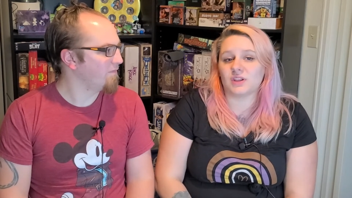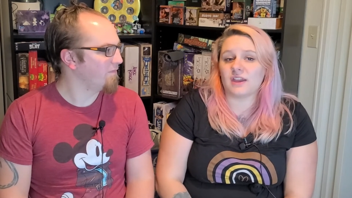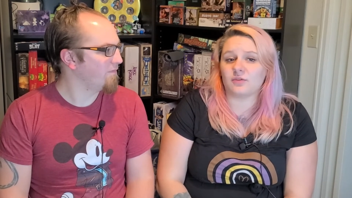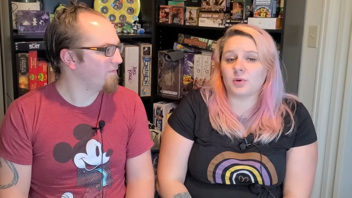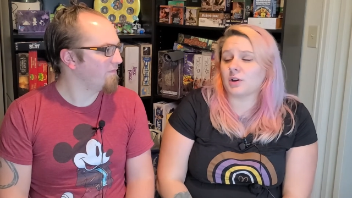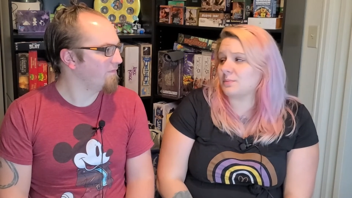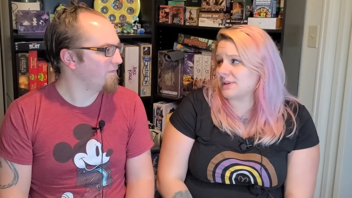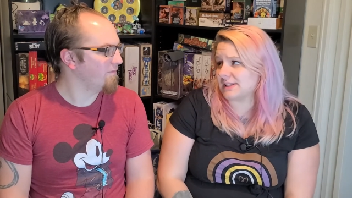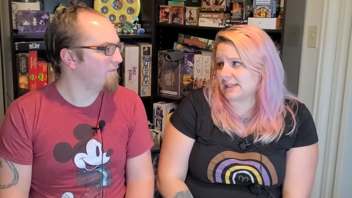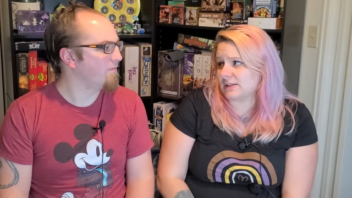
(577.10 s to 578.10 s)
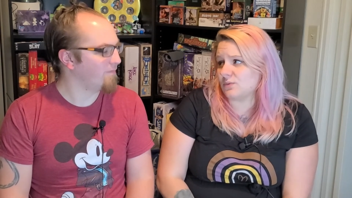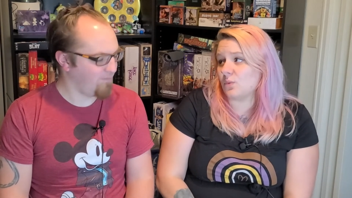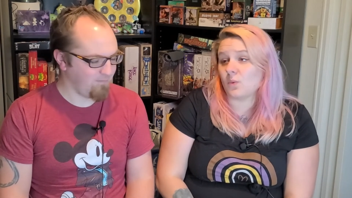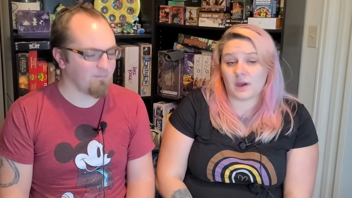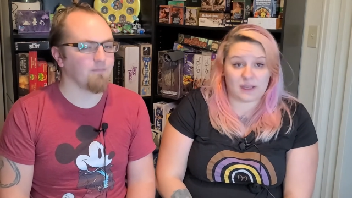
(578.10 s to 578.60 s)
Speaker 1: your life purpose is,
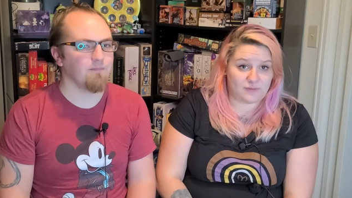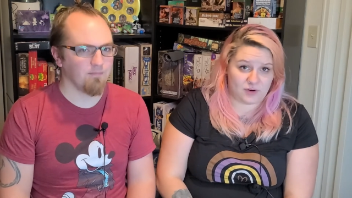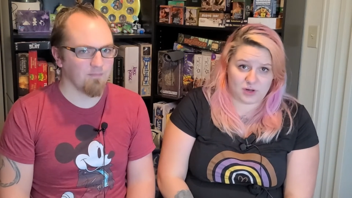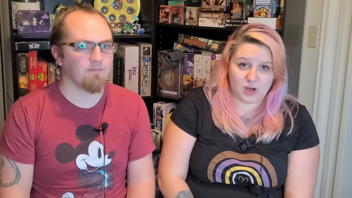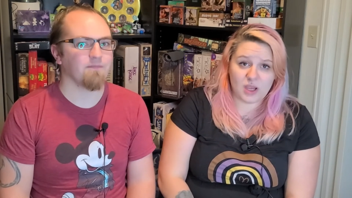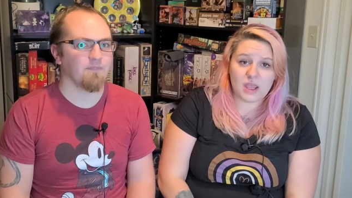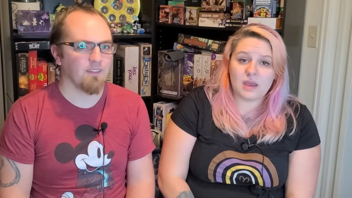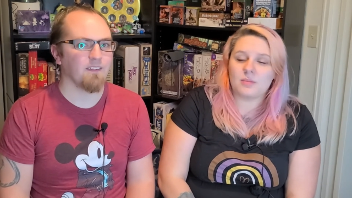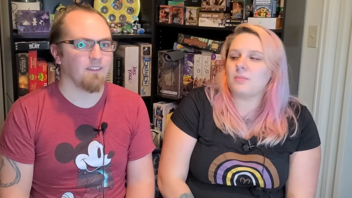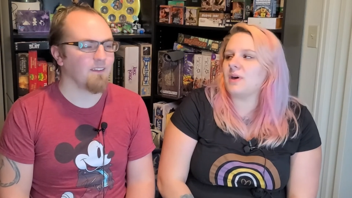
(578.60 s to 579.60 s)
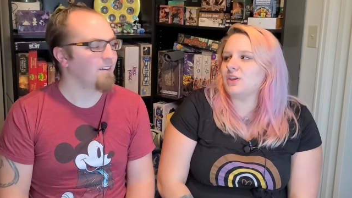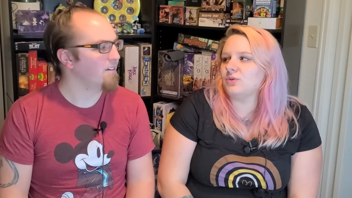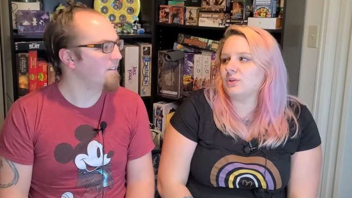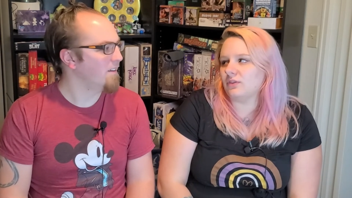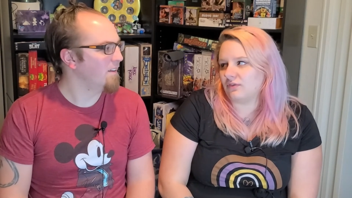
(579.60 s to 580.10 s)
mm-hmm. whatever, mm-hmm. but
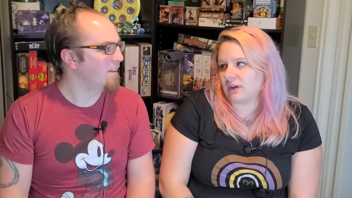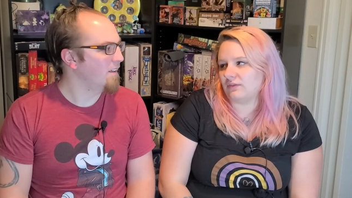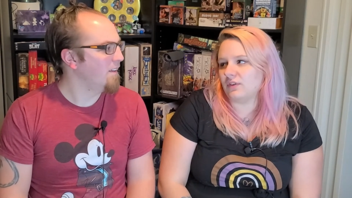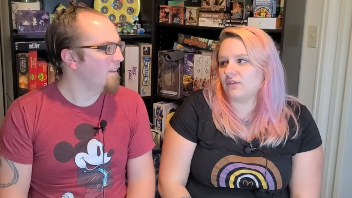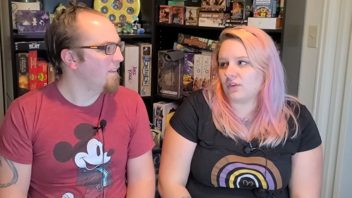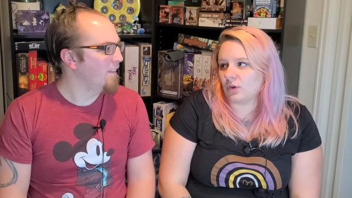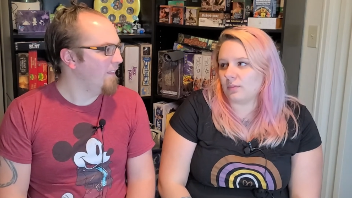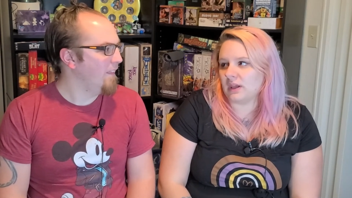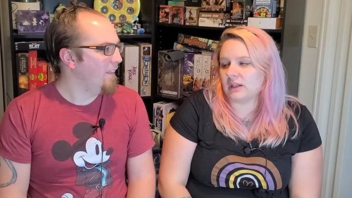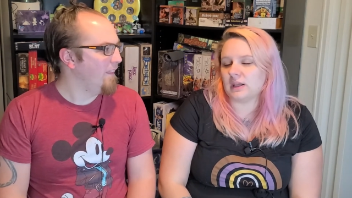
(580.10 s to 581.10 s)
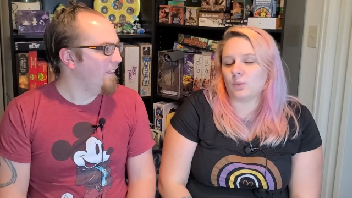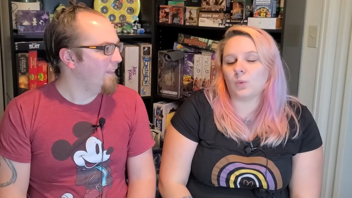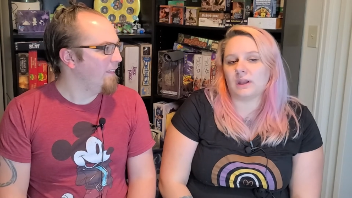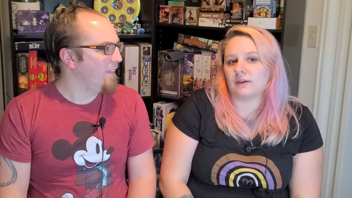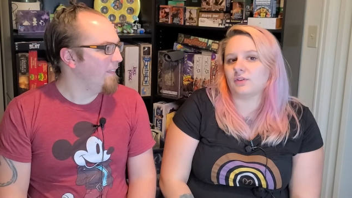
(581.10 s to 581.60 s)
you can find fulfillment in
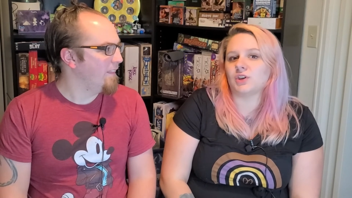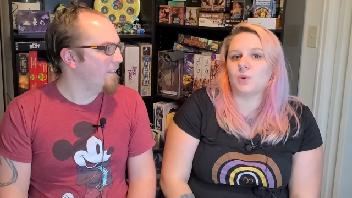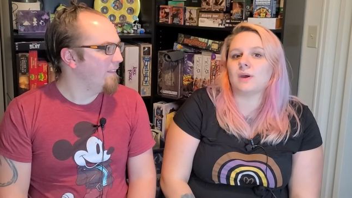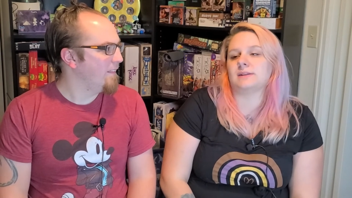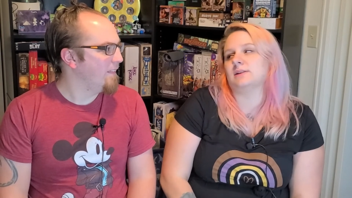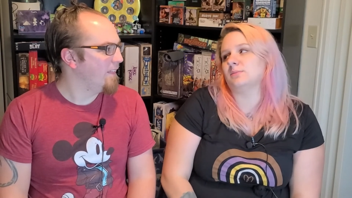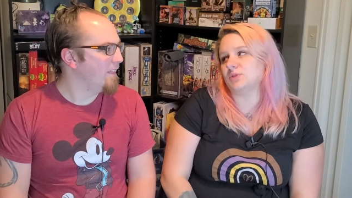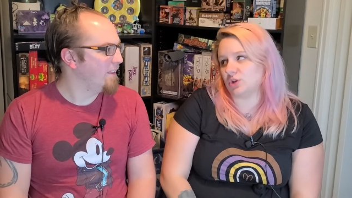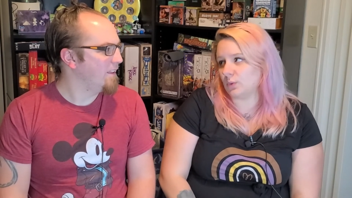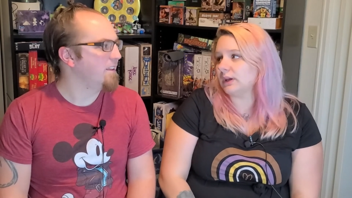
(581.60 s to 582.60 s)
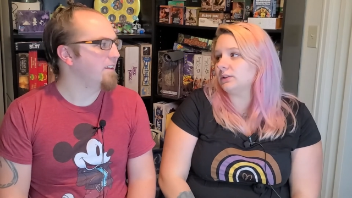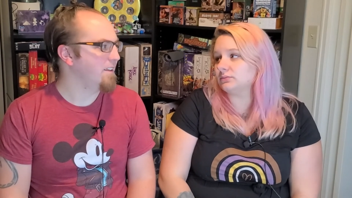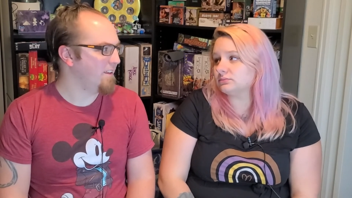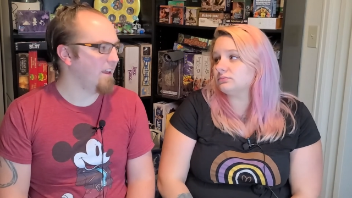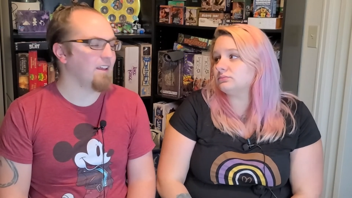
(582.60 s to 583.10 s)
whatever you end up doing.
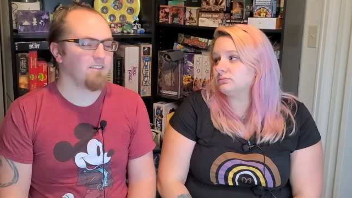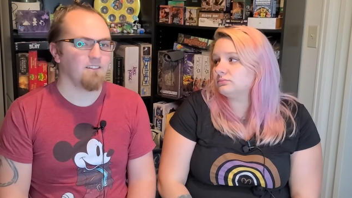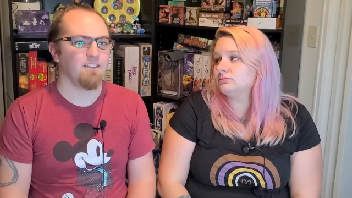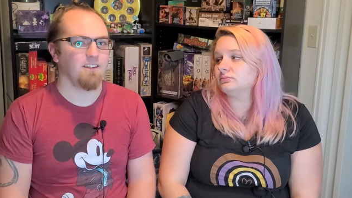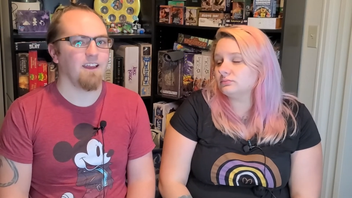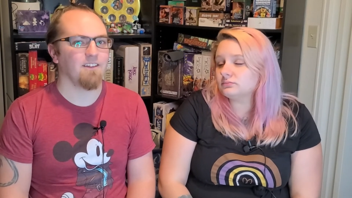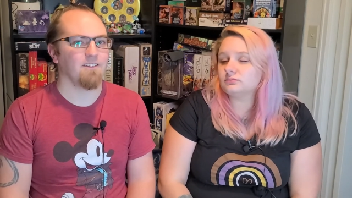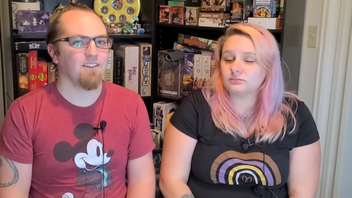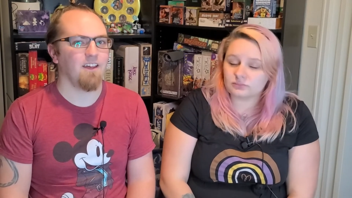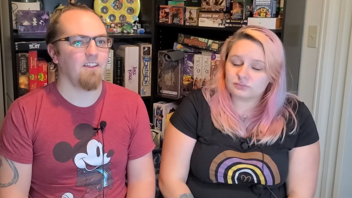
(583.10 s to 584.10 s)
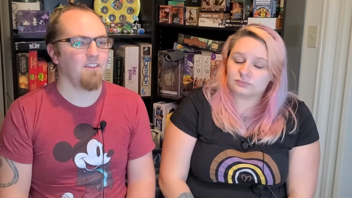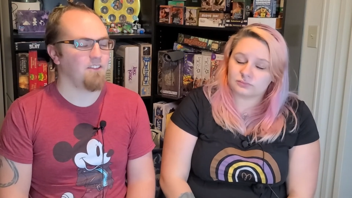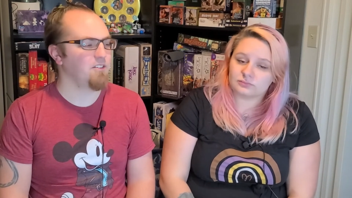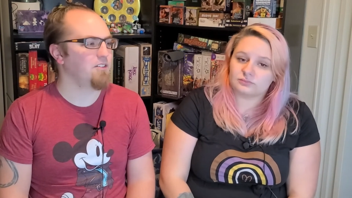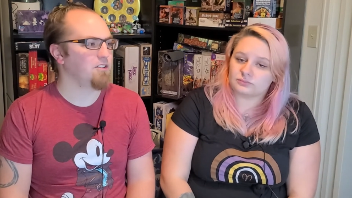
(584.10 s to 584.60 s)
Speaker 2: Yeah, yeah. And then
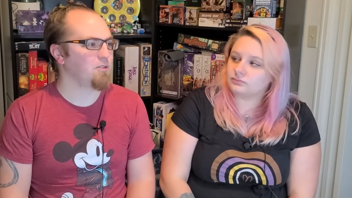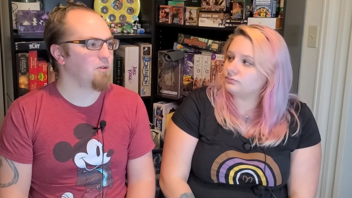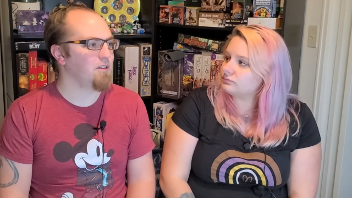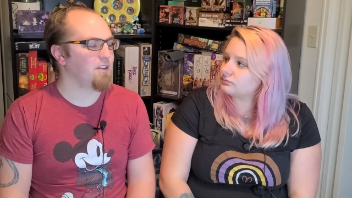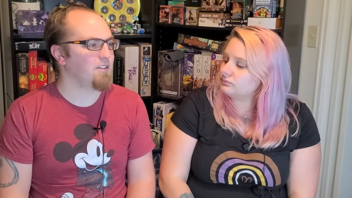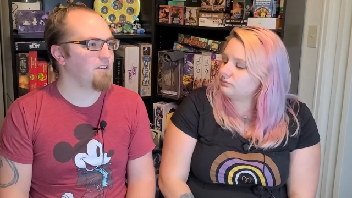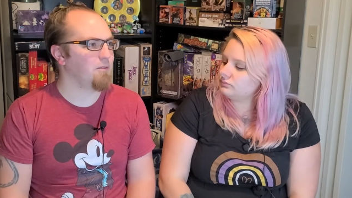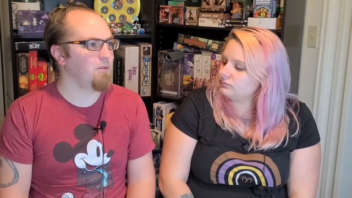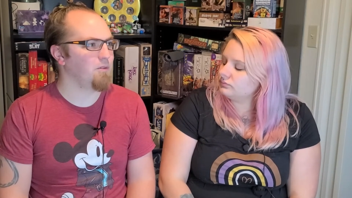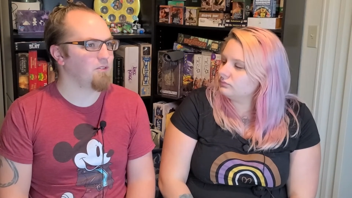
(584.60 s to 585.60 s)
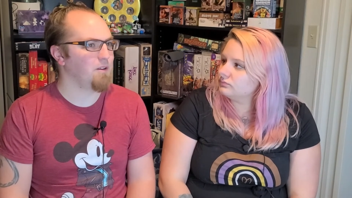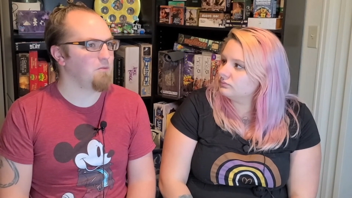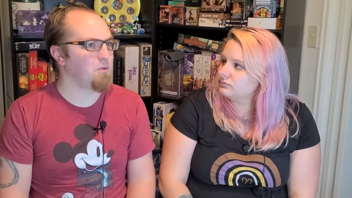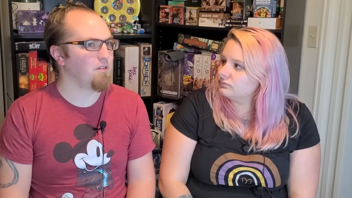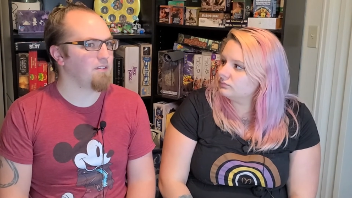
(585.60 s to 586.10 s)
the, the story that, um, what was her name,
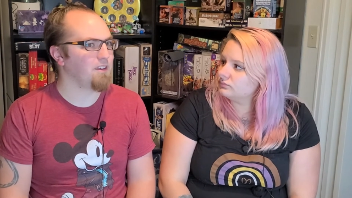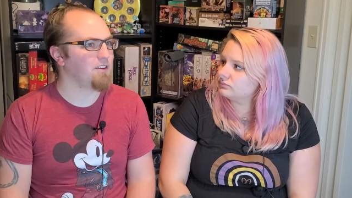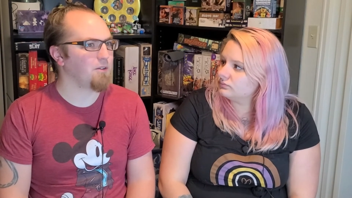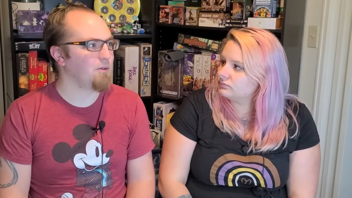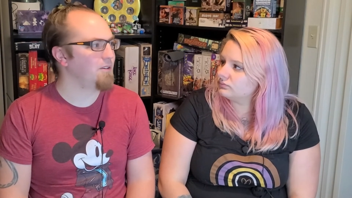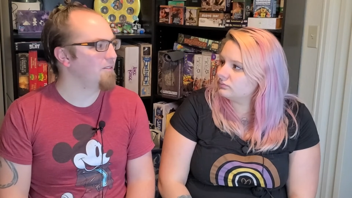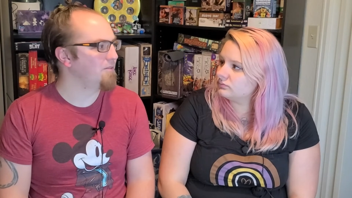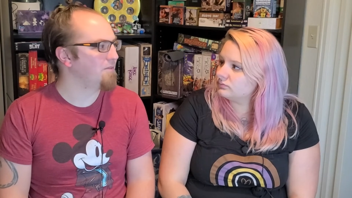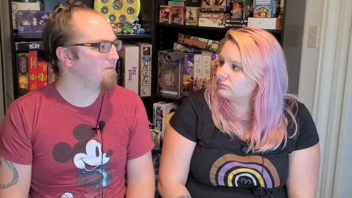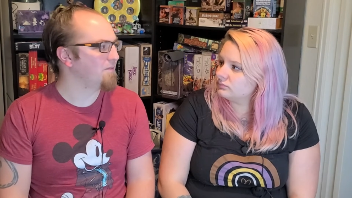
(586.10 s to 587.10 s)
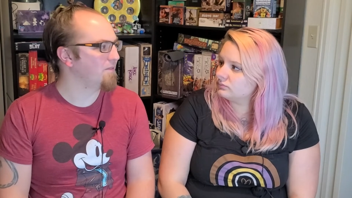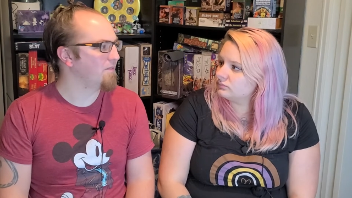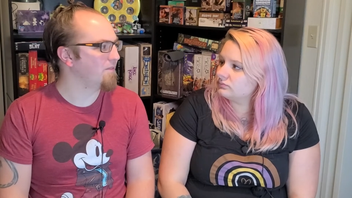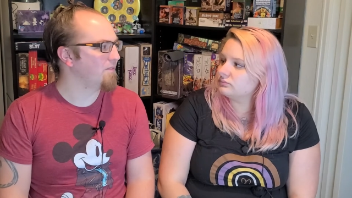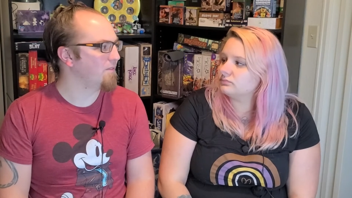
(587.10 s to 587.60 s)
Dorothea told
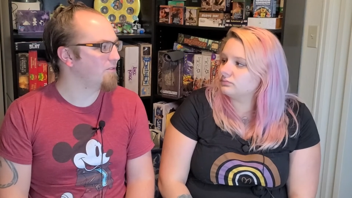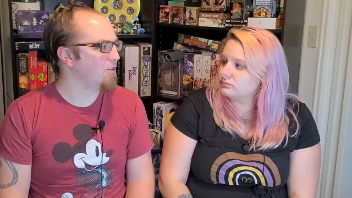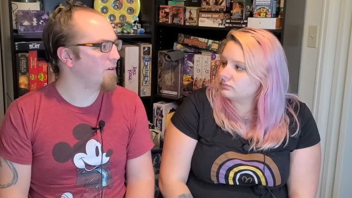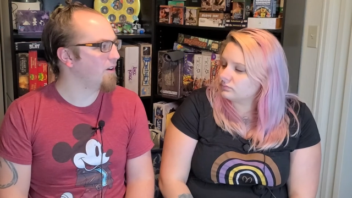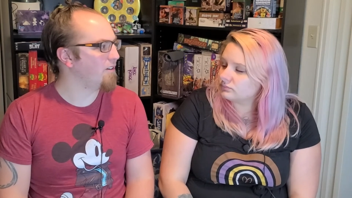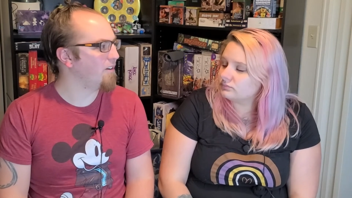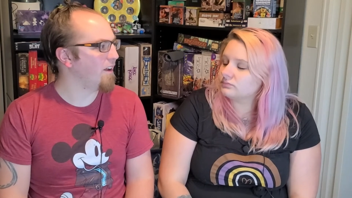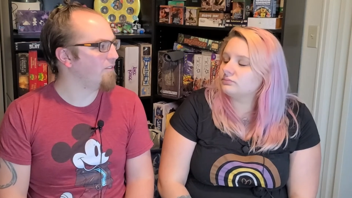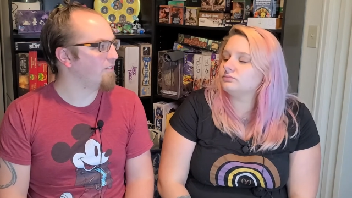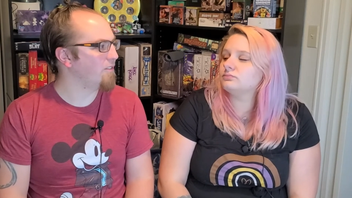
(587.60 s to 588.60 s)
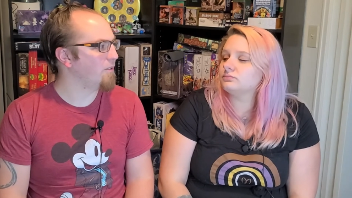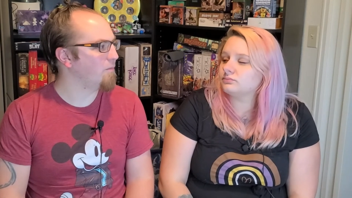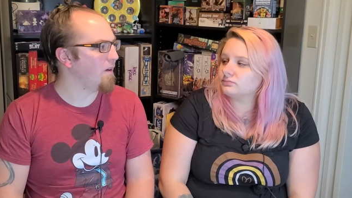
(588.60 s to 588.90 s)
Joe Gardner after, the,